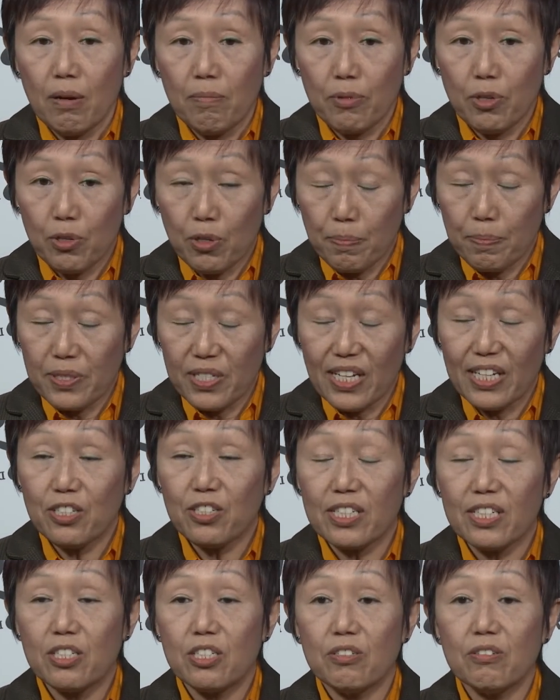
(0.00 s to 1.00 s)
you could
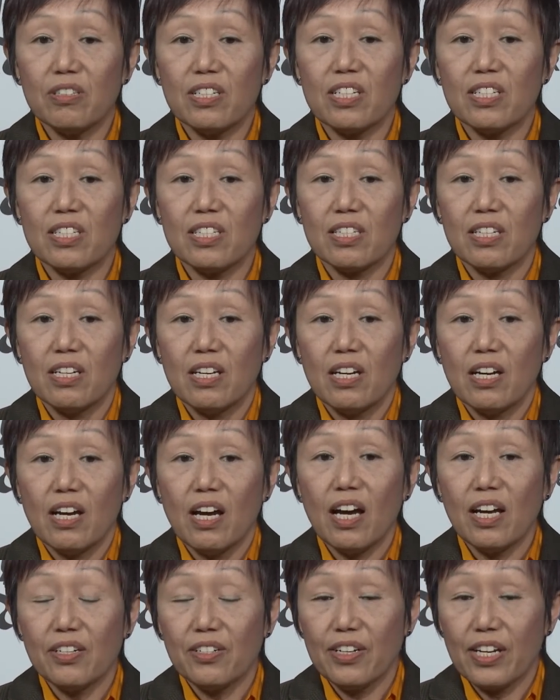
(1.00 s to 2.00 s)
potentially do this
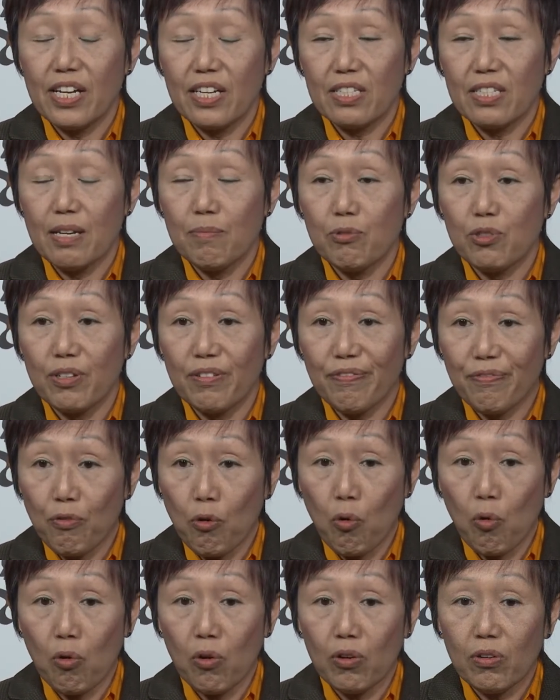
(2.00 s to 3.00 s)
under exemption
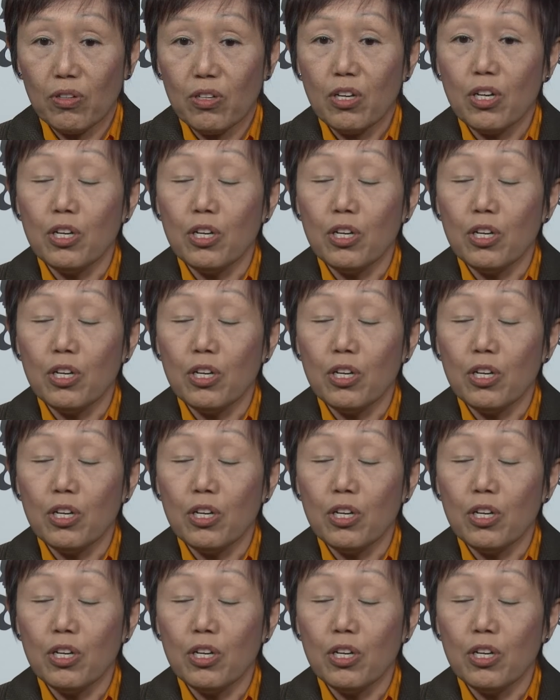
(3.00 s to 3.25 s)
4,